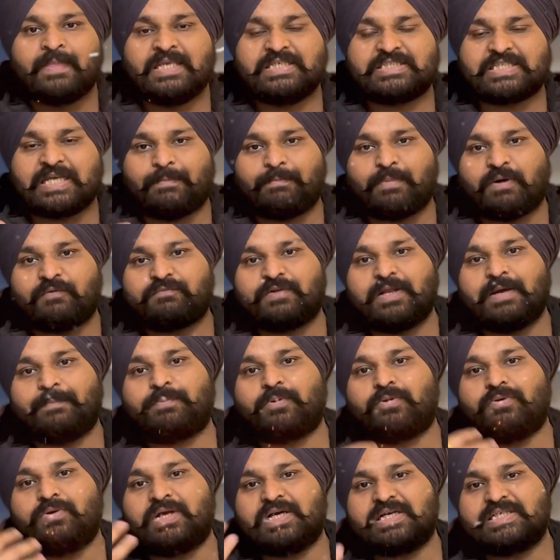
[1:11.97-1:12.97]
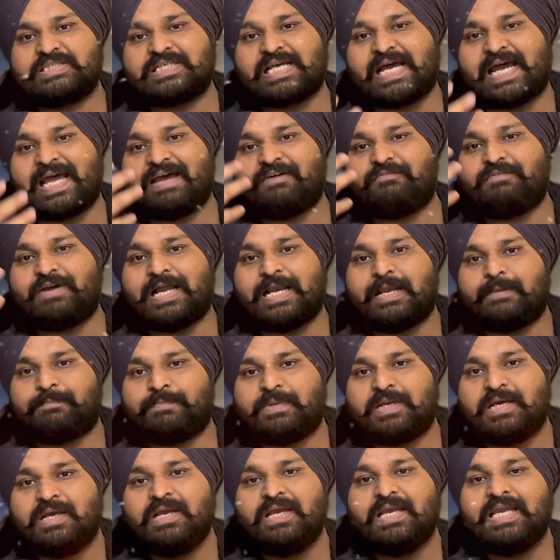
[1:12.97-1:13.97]
some of the products I have
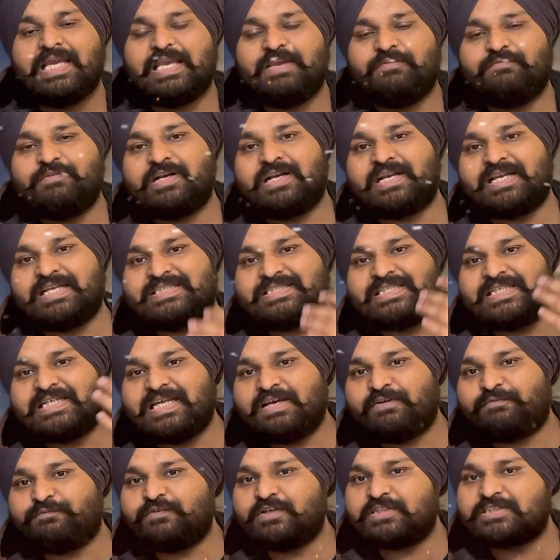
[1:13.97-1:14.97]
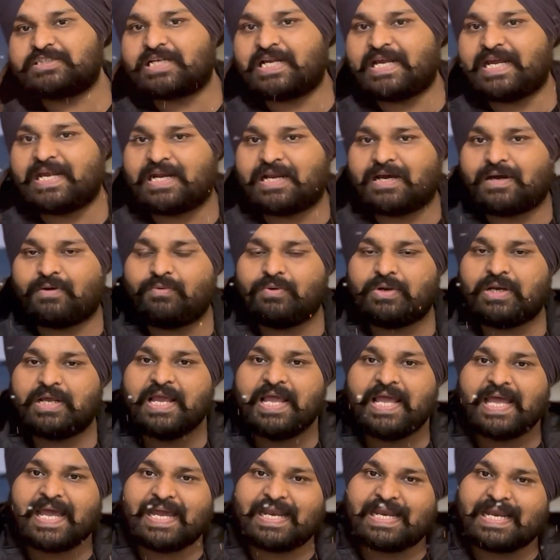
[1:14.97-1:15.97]
helped even raising their first hand out,
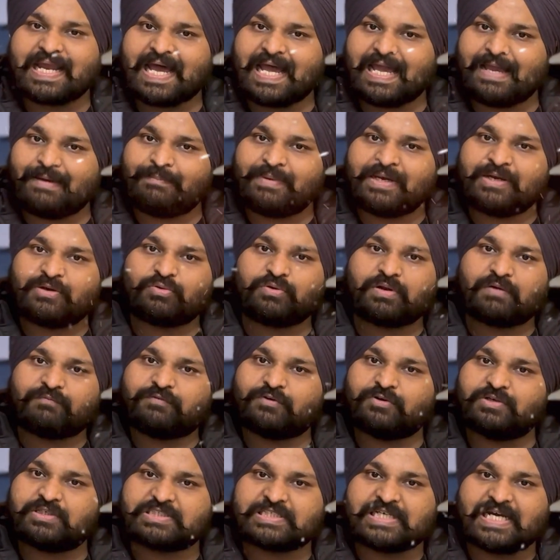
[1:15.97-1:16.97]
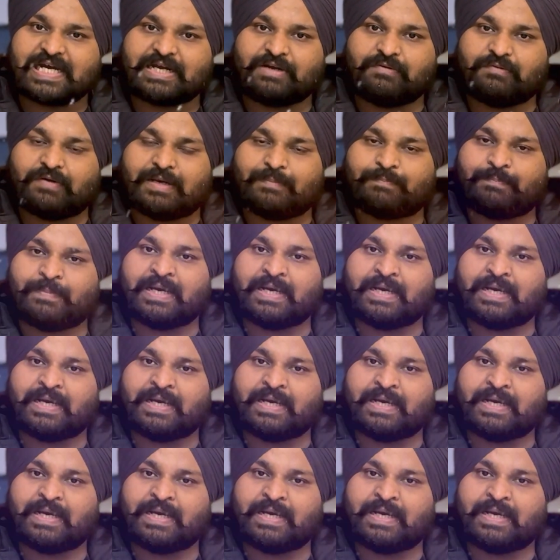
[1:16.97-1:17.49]
and I am into the full stack development.